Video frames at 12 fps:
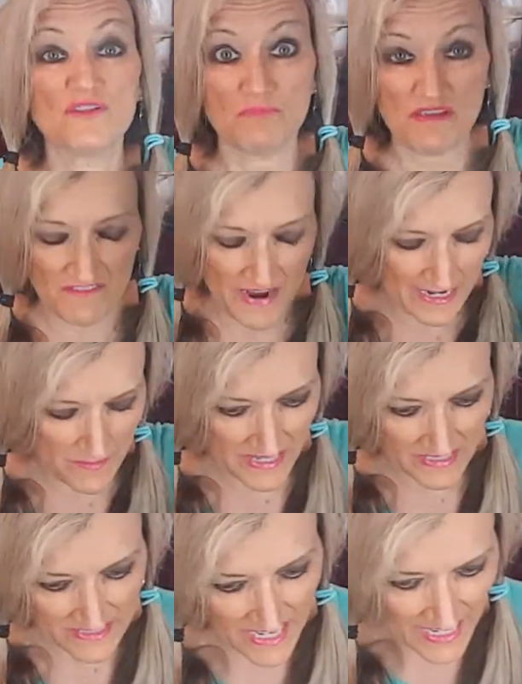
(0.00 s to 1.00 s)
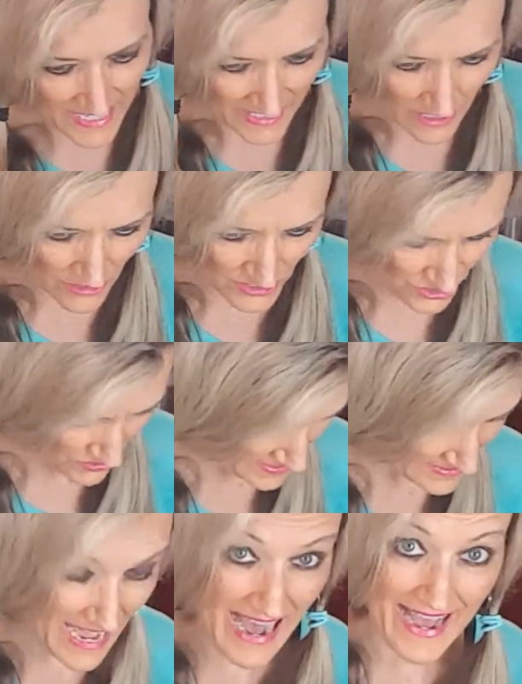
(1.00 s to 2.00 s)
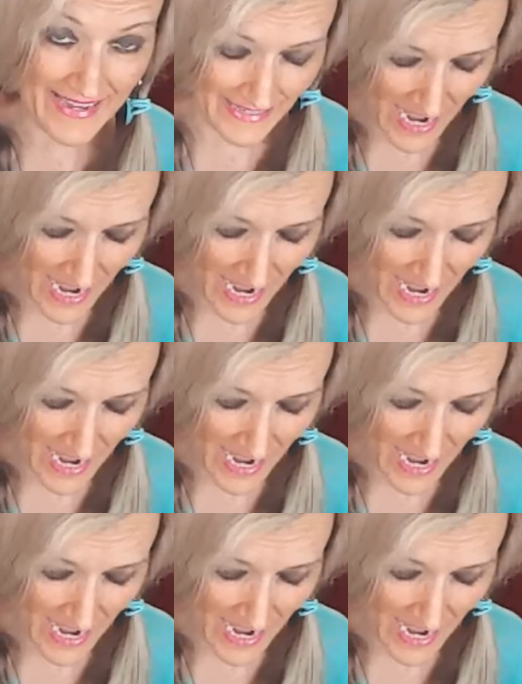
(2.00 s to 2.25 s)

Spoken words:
with B vitamins. It also is high in